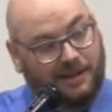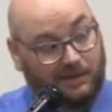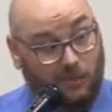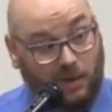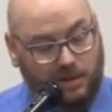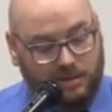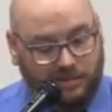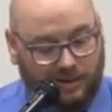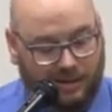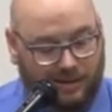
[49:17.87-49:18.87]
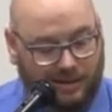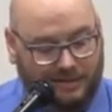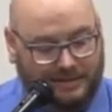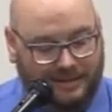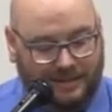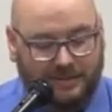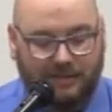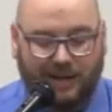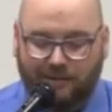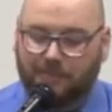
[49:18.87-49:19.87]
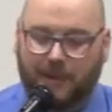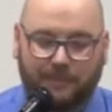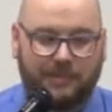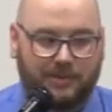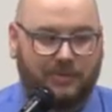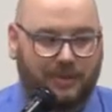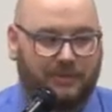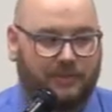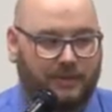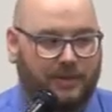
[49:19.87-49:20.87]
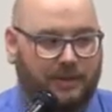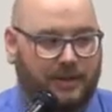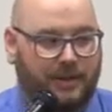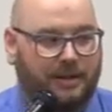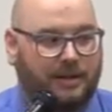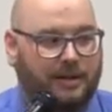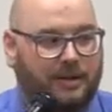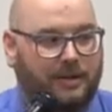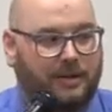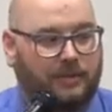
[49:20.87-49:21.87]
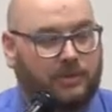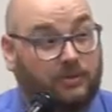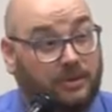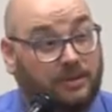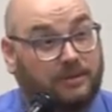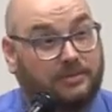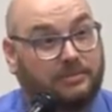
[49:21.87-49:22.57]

as one, uh, and decided I should probably just do that for the whole thing, which took a